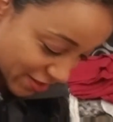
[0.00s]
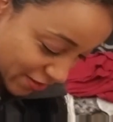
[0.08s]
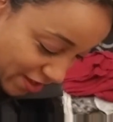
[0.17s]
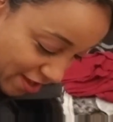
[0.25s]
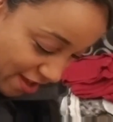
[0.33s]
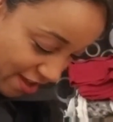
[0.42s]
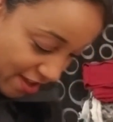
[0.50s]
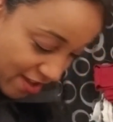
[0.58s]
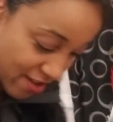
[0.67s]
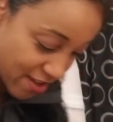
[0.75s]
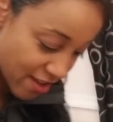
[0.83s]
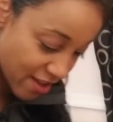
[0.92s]

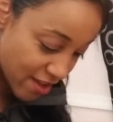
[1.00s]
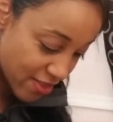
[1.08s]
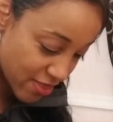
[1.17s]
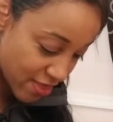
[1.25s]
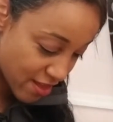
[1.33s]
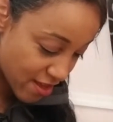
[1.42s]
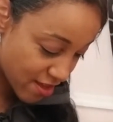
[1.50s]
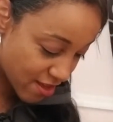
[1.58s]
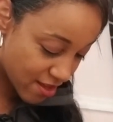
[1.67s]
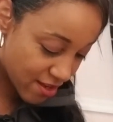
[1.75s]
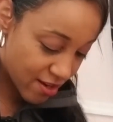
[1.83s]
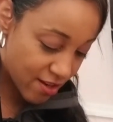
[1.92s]
Okay, and
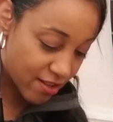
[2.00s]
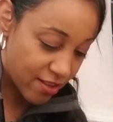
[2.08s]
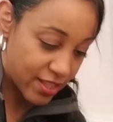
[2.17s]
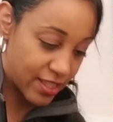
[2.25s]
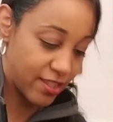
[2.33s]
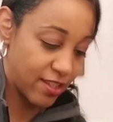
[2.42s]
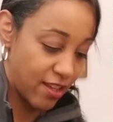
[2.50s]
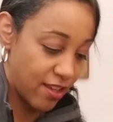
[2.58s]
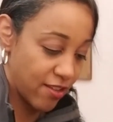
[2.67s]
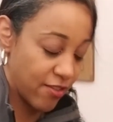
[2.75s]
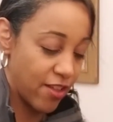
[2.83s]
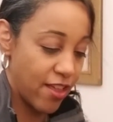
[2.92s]
then, let's see.
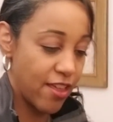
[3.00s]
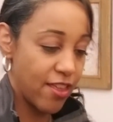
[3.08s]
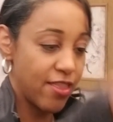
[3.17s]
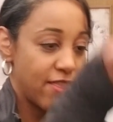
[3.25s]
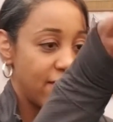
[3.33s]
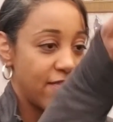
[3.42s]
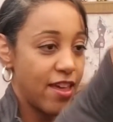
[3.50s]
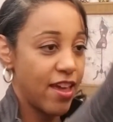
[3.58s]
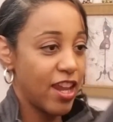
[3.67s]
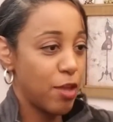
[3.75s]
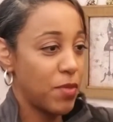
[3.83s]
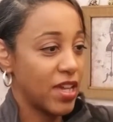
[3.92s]

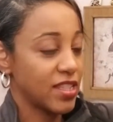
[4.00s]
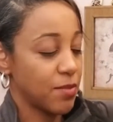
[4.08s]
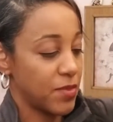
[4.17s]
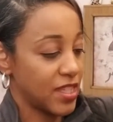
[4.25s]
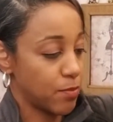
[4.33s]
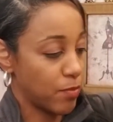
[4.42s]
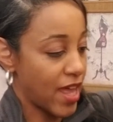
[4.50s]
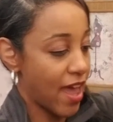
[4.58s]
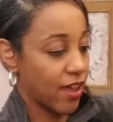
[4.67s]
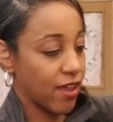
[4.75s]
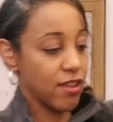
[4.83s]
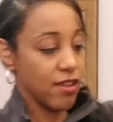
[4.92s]
Then I picked up this black.